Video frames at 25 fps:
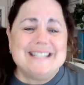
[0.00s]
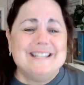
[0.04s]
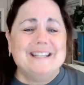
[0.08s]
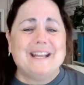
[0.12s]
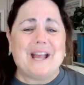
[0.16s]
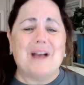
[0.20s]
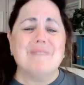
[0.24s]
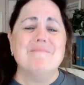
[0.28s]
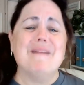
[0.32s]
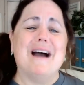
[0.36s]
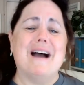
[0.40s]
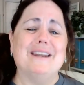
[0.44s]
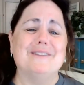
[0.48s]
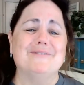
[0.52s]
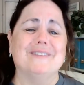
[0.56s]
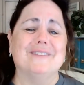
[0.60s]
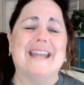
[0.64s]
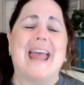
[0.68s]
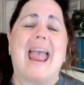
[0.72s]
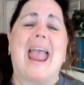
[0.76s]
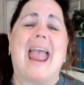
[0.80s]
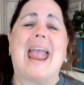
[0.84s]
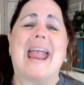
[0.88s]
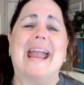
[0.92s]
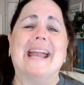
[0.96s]
come out of an
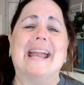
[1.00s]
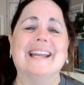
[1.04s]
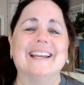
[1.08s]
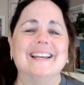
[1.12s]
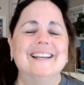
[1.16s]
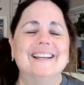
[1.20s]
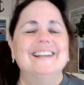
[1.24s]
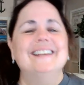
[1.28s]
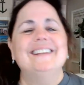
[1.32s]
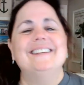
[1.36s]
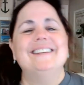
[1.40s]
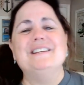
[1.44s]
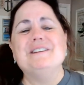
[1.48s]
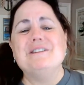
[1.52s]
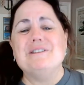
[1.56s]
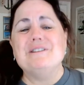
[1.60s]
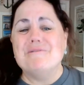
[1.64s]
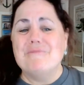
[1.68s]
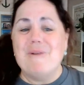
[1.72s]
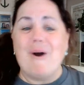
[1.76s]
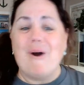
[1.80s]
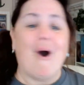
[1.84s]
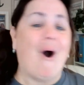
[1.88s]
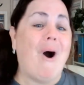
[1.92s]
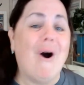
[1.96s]
egg.
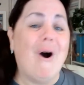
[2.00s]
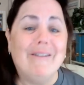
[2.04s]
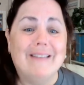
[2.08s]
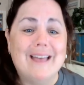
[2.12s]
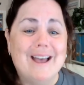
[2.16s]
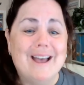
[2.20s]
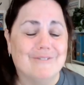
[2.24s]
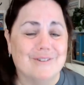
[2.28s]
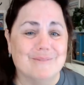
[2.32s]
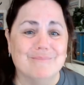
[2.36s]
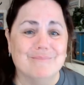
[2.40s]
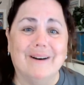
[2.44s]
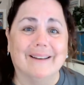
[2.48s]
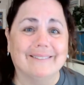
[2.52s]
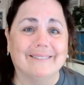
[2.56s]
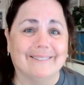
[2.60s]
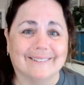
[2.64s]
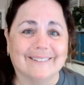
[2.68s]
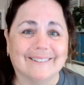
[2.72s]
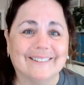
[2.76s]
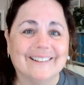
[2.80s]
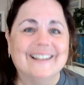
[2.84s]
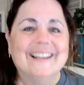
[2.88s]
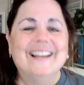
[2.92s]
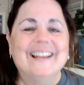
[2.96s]
You all have a
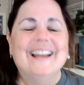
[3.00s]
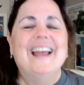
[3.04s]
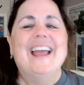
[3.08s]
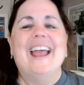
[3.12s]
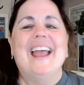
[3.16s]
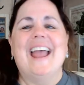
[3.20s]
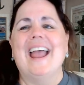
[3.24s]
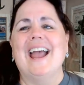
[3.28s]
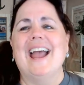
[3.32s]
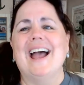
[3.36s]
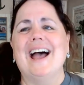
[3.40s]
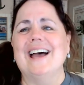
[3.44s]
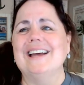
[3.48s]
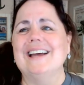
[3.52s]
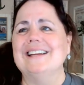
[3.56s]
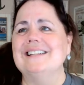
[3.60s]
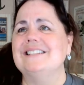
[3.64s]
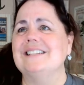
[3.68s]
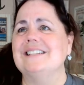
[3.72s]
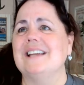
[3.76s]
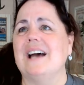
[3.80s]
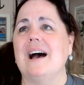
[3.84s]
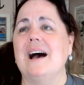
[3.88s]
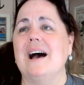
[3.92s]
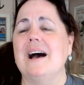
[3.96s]
mother,
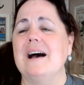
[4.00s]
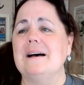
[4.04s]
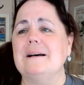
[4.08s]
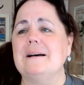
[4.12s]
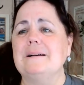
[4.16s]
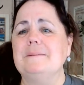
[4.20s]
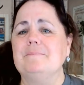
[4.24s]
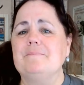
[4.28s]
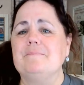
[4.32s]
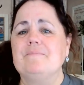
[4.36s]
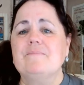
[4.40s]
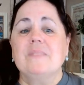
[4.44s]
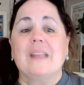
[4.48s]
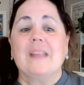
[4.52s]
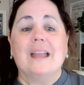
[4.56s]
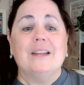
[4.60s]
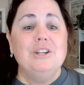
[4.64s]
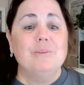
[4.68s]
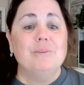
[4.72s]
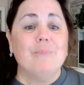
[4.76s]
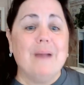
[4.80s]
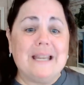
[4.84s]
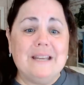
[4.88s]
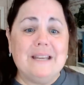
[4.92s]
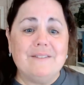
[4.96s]
and
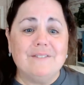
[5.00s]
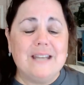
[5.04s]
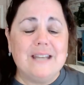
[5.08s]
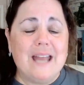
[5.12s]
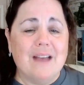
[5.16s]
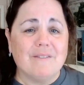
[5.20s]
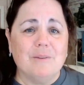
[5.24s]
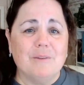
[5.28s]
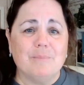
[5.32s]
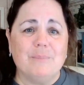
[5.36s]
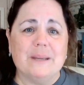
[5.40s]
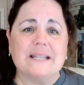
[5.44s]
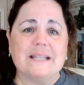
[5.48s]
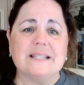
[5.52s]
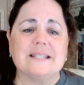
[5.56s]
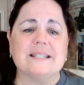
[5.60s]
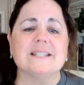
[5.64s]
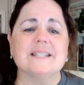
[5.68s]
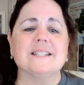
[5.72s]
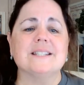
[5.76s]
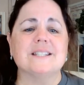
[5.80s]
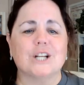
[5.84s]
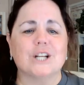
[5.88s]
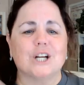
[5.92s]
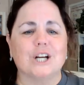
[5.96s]
you might even have a big
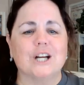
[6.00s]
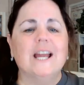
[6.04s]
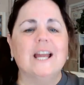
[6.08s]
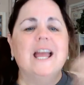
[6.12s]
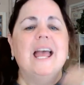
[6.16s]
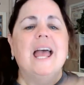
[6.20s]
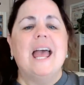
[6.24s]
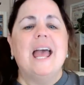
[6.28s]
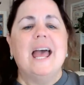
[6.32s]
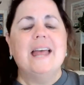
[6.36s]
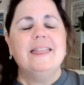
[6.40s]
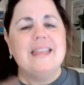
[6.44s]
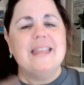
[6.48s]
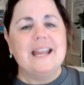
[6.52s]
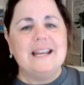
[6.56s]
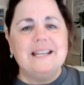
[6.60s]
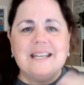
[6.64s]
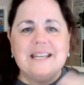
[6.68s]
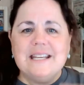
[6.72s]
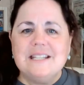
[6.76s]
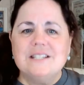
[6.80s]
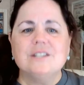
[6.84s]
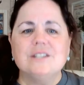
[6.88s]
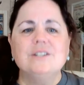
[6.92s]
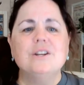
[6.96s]
sister, and they
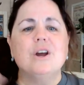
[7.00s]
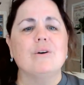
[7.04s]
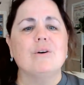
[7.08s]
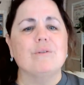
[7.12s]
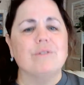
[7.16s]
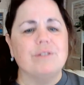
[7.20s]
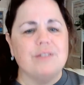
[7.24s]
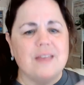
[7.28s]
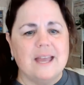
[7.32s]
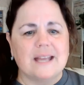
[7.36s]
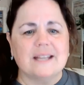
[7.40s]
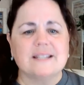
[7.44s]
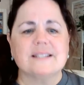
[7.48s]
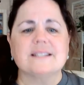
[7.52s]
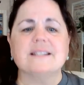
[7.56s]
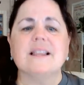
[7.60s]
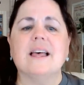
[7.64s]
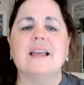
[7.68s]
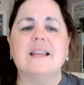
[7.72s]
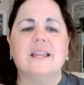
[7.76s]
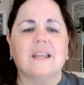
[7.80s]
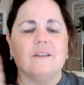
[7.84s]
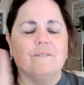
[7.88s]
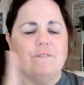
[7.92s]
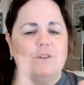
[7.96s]
need to know things
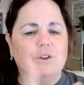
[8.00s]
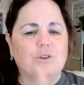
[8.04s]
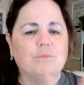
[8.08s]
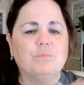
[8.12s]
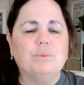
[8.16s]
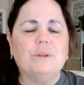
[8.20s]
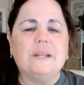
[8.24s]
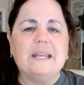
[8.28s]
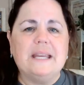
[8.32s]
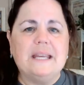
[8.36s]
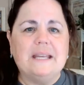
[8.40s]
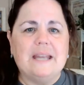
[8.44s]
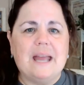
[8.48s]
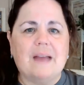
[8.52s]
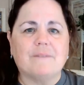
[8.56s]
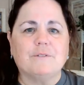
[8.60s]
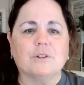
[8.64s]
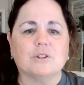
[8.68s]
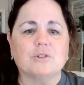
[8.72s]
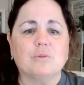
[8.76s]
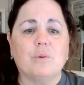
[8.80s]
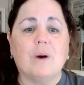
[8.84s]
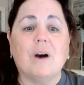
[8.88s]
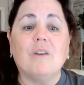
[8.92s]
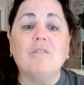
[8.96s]
like if you bleed after
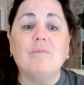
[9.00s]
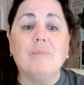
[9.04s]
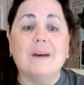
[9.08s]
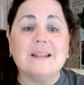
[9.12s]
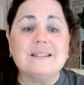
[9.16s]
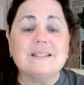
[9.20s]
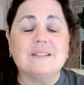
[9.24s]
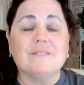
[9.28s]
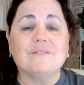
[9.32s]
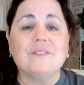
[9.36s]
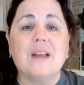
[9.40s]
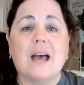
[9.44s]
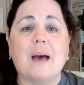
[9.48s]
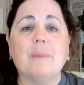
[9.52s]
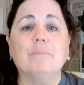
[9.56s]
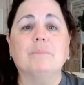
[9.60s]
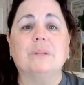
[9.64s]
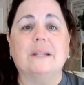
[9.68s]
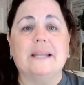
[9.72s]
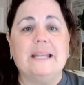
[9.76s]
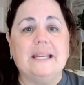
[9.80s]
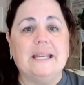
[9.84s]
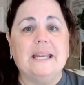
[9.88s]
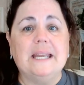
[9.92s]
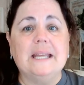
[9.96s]
12 months of not
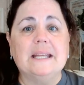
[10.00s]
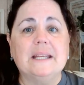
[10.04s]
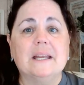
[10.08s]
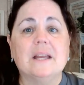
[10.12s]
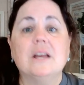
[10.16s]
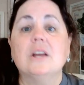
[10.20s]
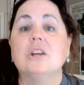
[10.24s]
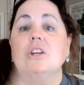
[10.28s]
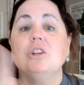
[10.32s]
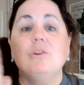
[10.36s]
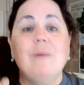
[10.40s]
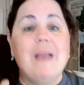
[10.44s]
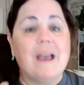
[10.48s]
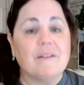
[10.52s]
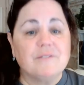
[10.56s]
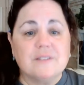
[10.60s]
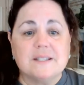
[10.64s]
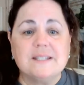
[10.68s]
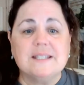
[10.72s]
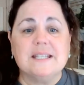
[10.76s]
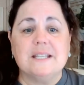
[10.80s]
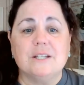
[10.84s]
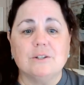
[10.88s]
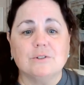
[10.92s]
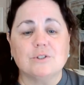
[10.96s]
bleeding, you have to
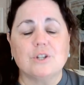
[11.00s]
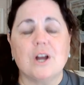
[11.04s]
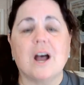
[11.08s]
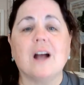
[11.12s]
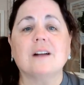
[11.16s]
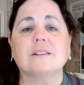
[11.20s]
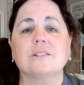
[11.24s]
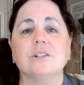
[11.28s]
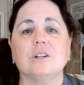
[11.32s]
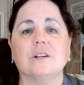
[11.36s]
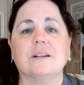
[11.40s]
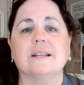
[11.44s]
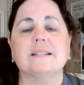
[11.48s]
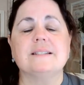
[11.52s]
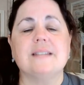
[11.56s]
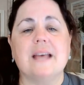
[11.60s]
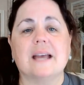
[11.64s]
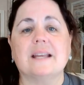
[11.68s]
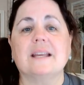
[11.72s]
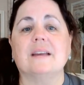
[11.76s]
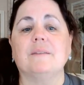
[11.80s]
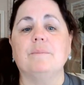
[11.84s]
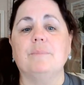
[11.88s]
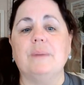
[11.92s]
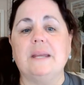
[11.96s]
see your doctor, because
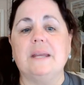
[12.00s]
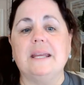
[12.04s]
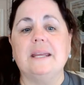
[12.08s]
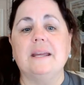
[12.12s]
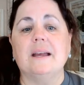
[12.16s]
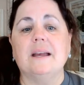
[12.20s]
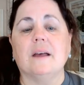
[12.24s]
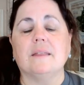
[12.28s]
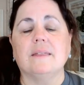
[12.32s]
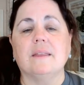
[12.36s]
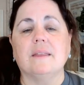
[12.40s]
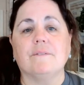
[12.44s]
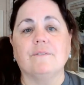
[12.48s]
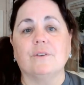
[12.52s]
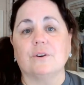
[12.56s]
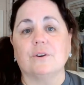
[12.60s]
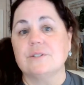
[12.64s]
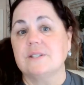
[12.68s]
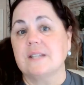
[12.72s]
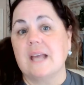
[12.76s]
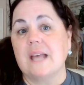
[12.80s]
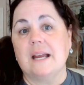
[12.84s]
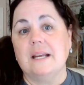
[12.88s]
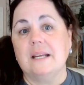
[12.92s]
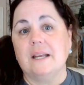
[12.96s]
that can be the first
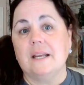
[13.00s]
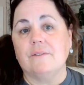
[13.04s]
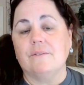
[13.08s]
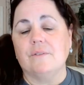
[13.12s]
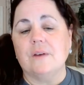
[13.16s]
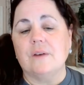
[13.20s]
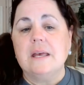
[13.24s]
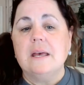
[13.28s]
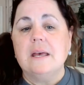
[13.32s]
sign of